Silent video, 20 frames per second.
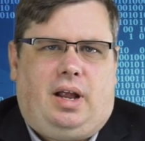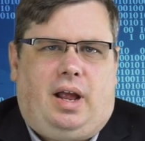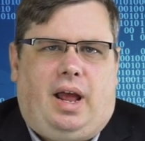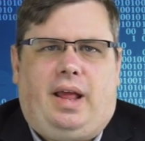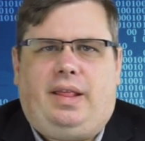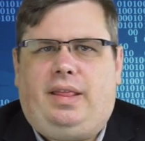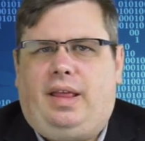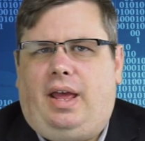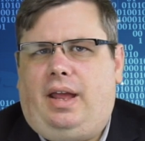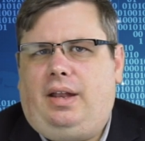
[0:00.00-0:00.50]

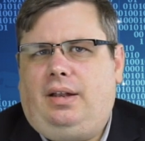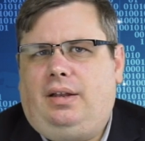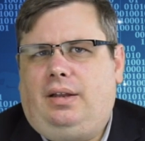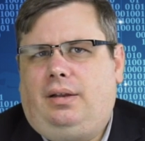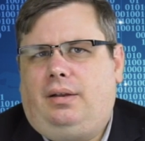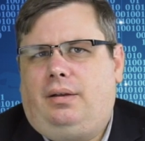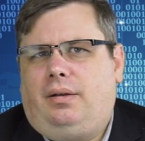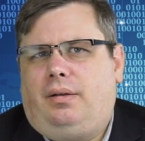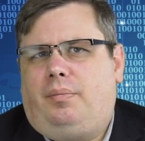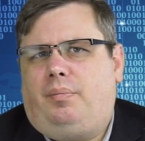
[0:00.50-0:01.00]
and
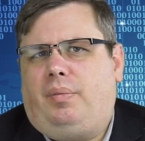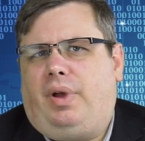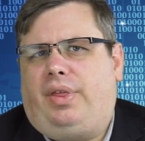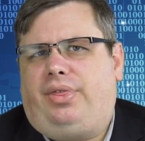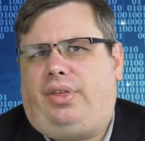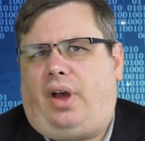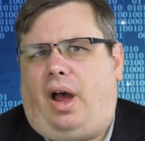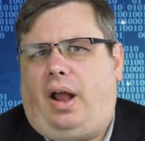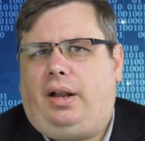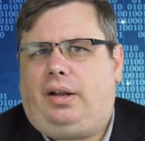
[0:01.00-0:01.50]
then
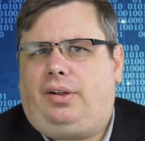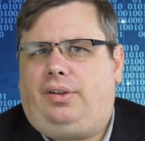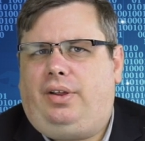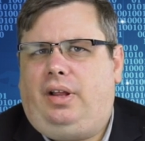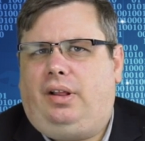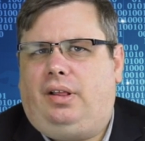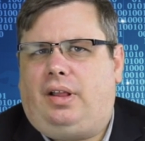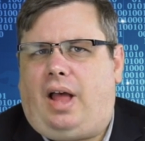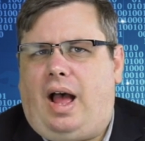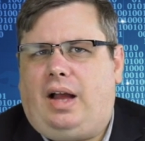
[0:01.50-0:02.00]
methodically
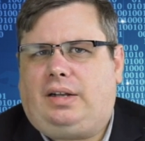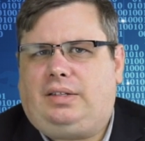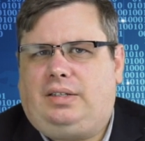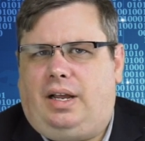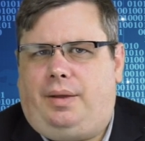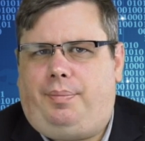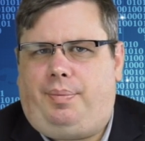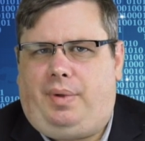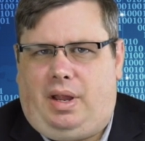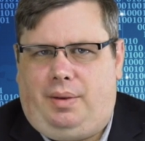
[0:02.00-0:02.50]
locked
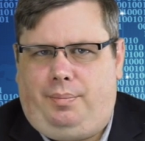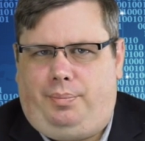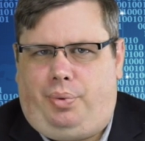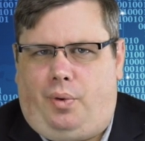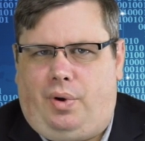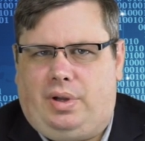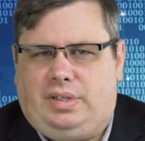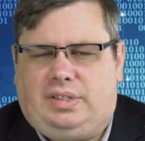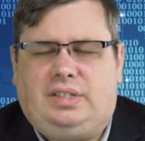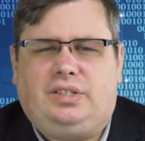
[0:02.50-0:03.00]
up
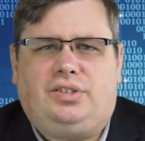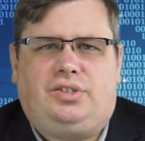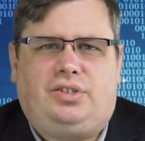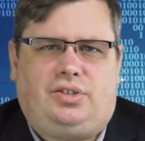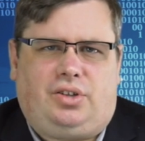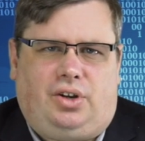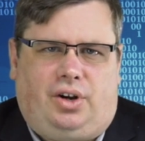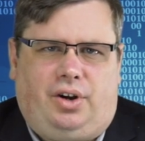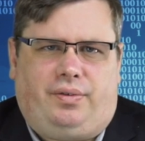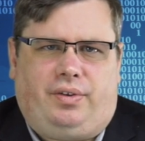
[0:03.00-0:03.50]
endpoints and
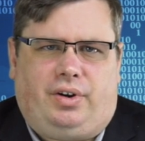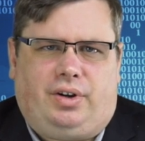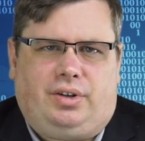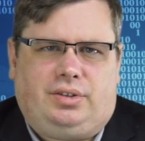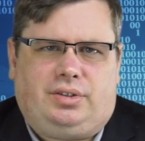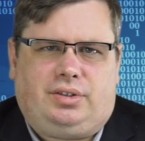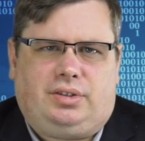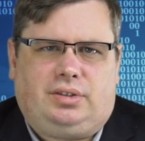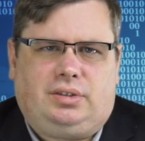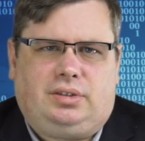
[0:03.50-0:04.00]

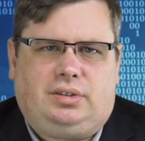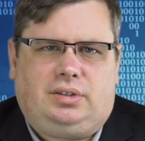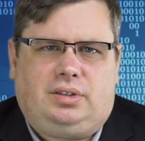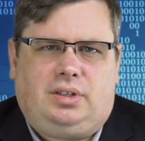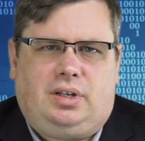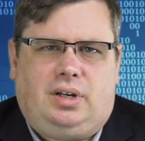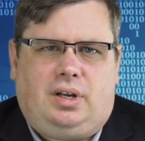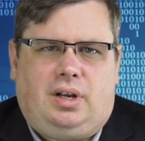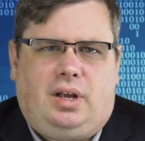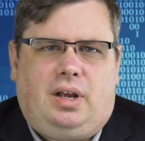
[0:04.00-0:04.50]
servers.
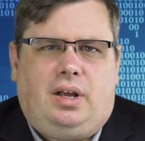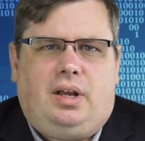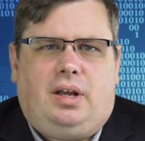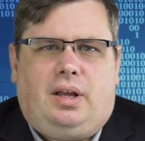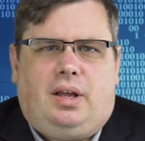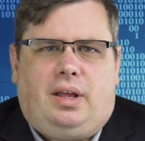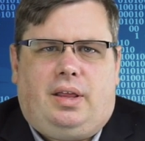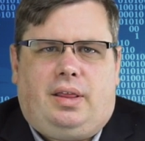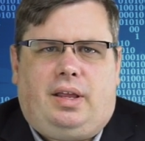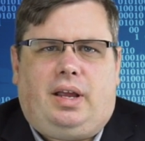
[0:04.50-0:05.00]

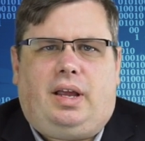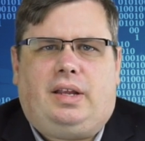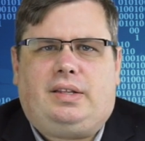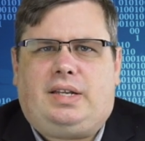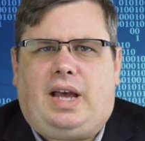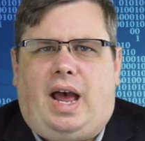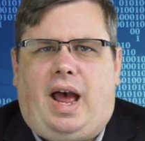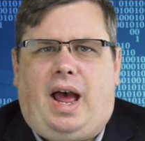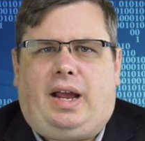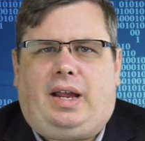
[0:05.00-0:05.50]
The
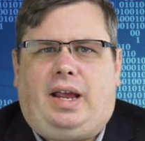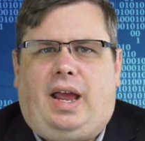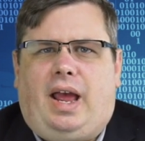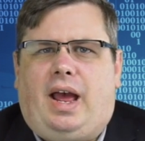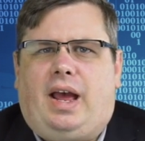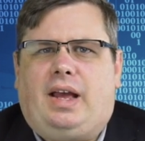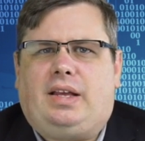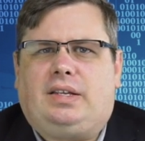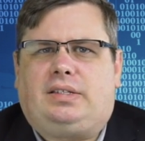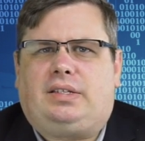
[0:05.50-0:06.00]
attack
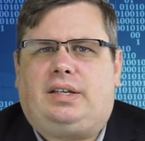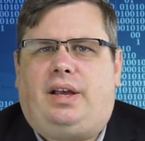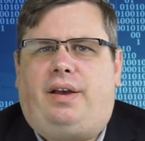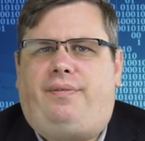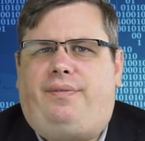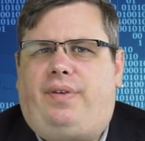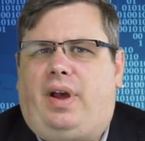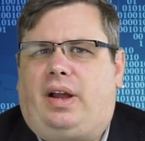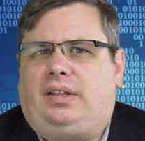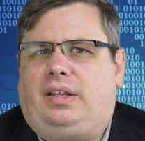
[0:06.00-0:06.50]
has
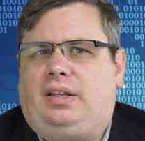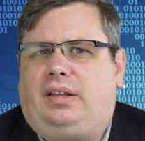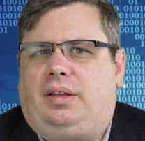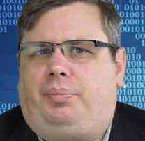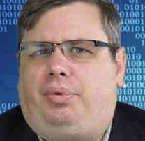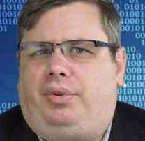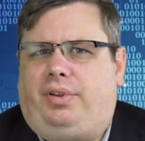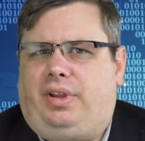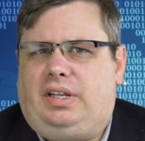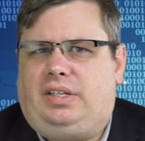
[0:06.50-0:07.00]
affected the
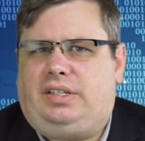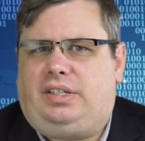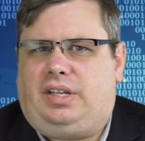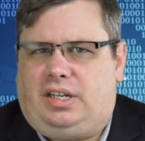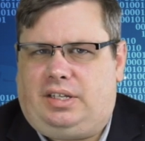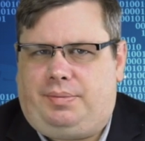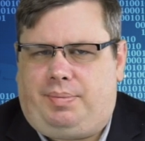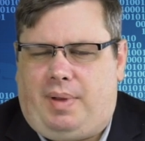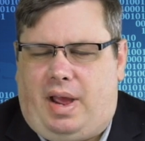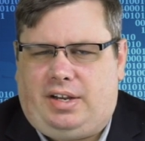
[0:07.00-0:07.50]
police
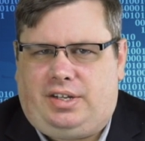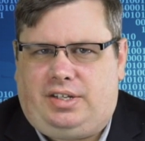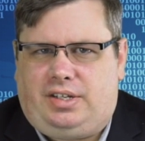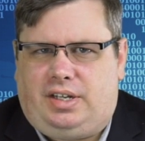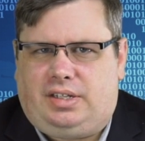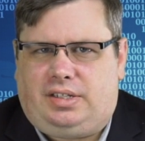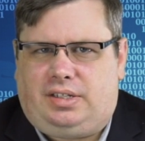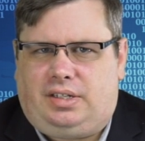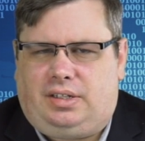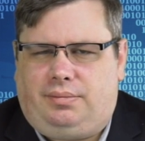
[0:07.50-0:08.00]
dispatch
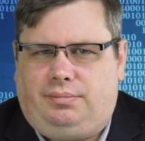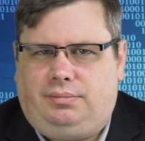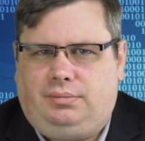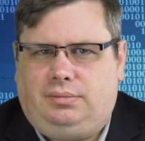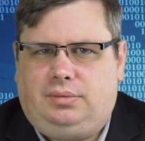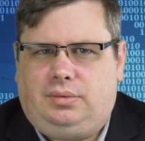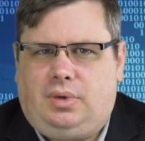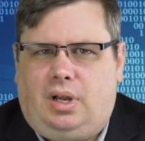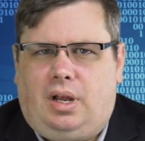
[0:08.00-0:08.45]
system,